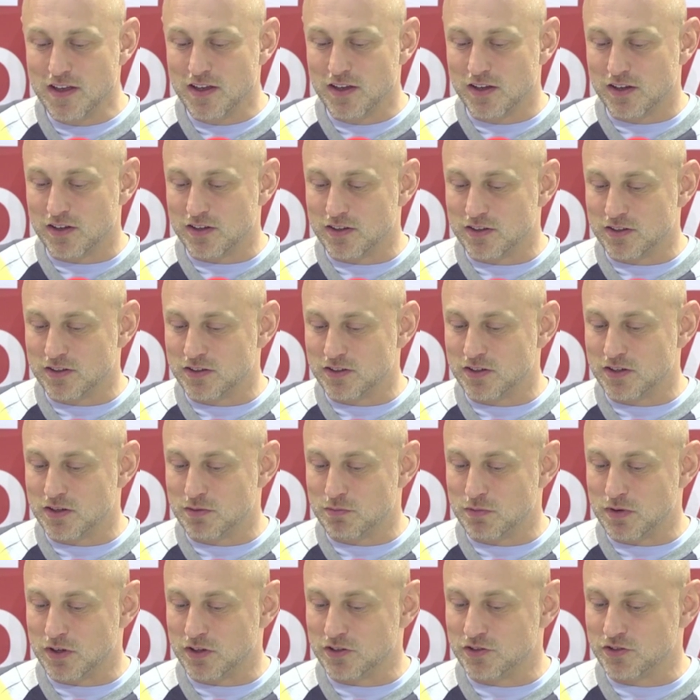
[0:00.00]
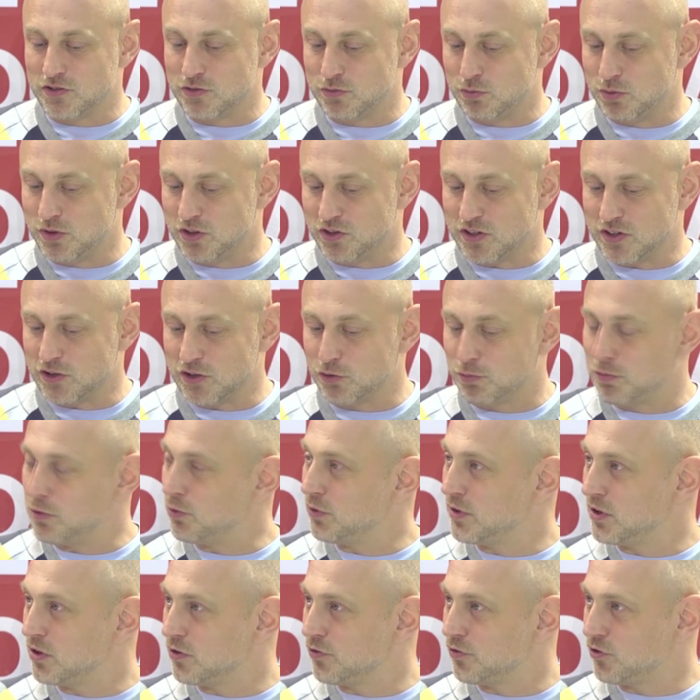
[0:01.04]
amongst which are
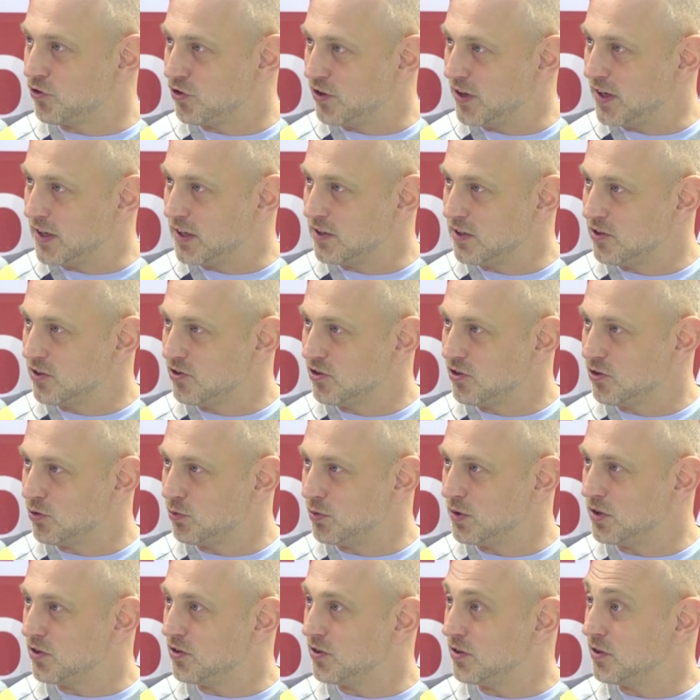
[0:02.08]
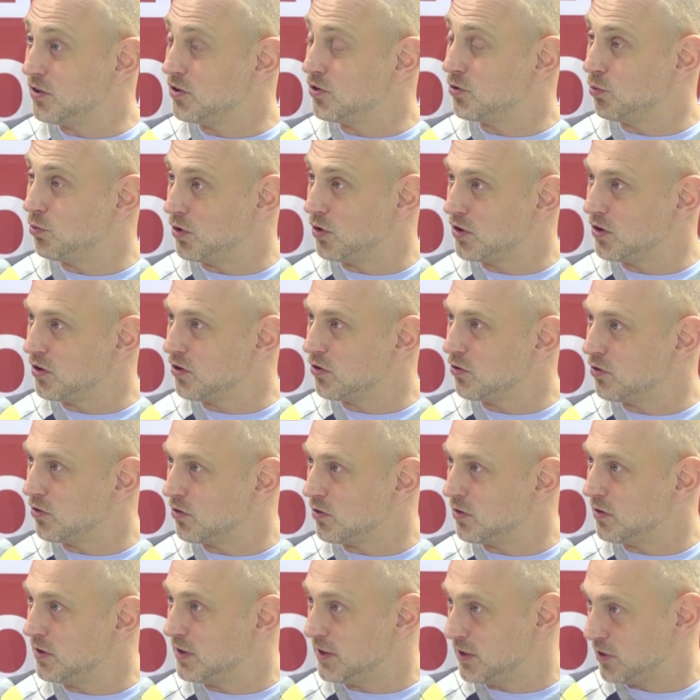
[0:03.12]
Spirit of Change, which is working
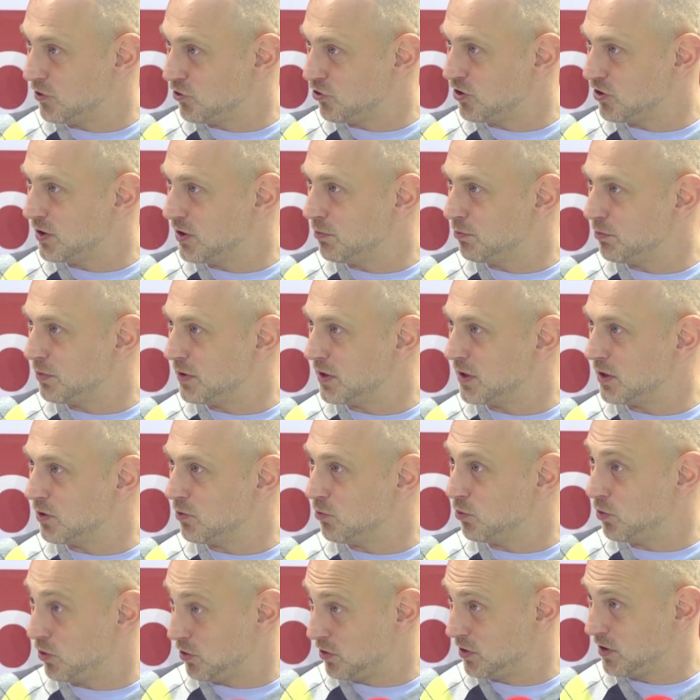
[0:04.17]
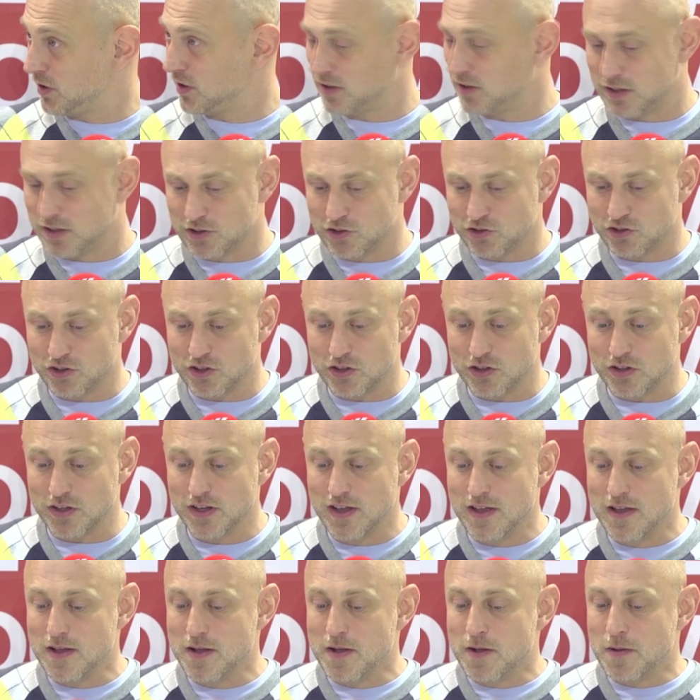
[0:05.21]
on leadership and working culture,
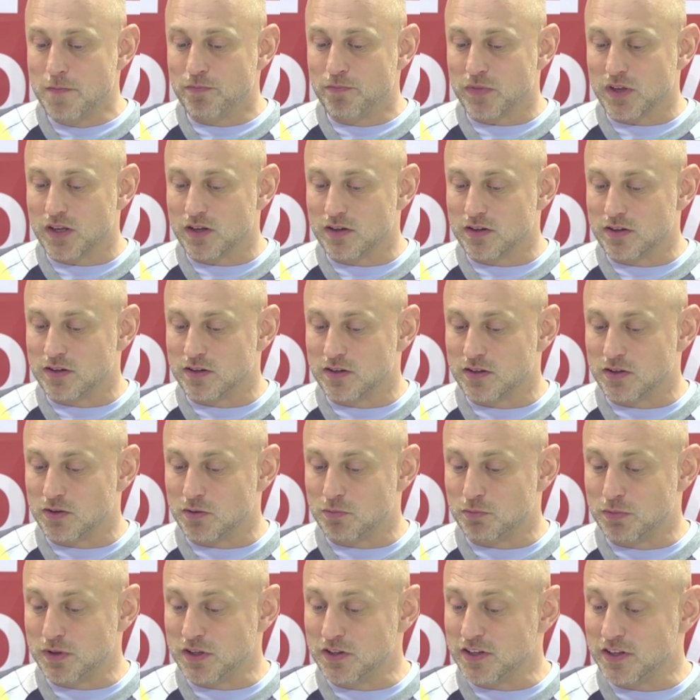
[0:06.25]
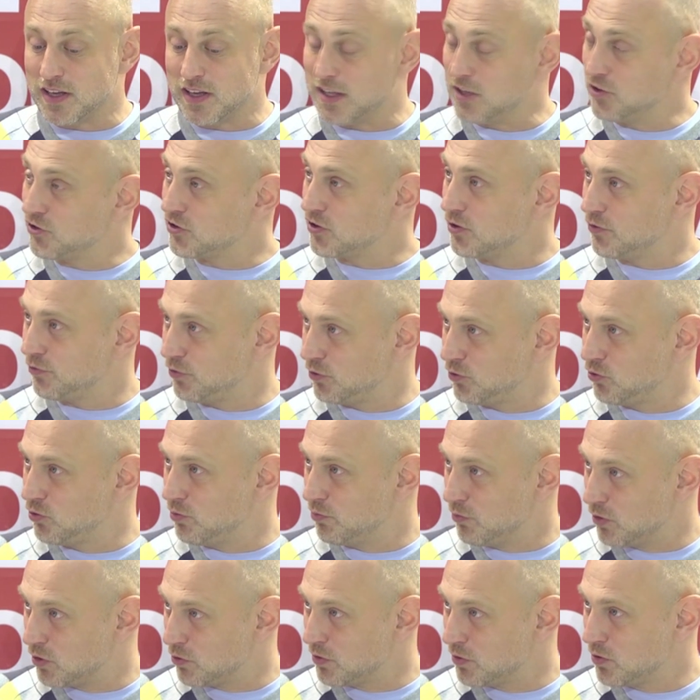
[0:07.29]
Building Healthcare for
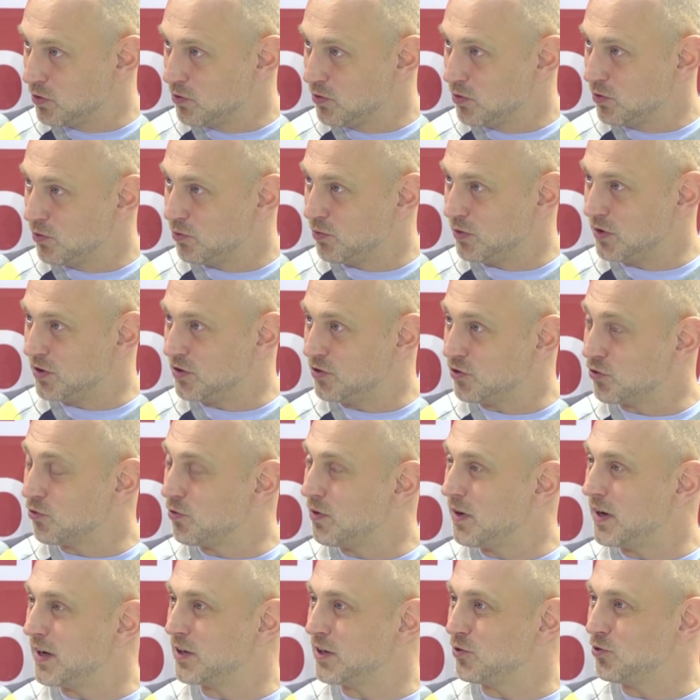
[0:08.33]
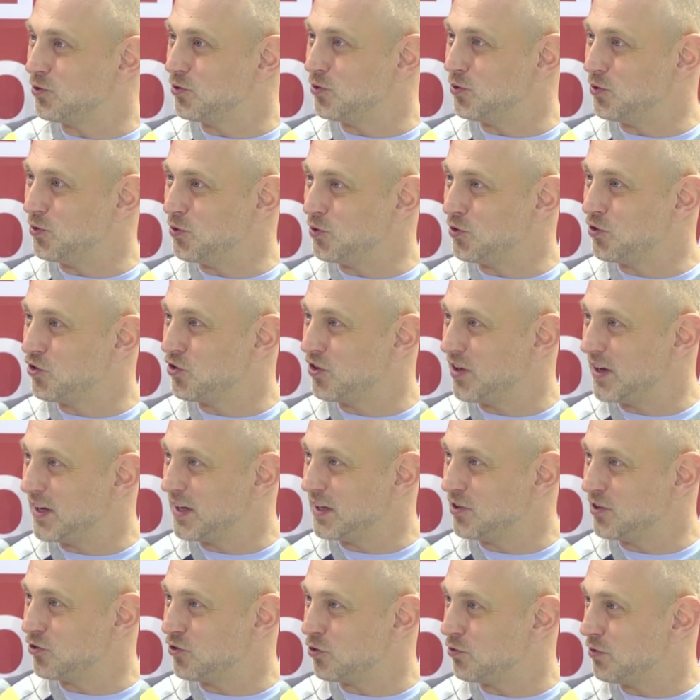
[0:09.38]
Tomorrow, which is trying to
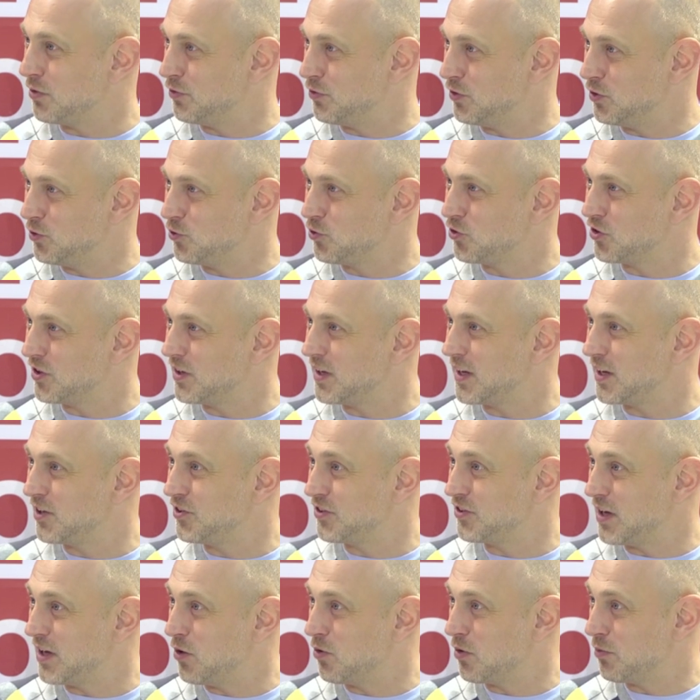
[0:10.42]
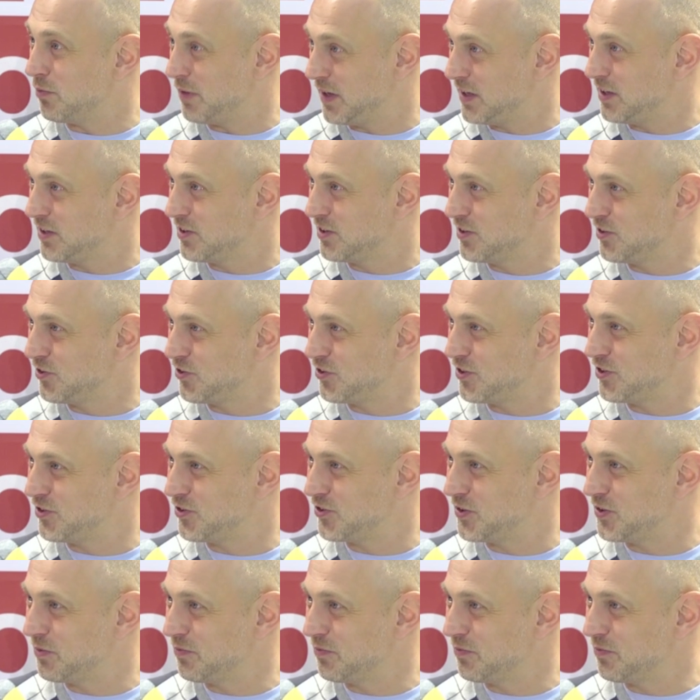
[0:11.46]
change or revolutionize our medical system.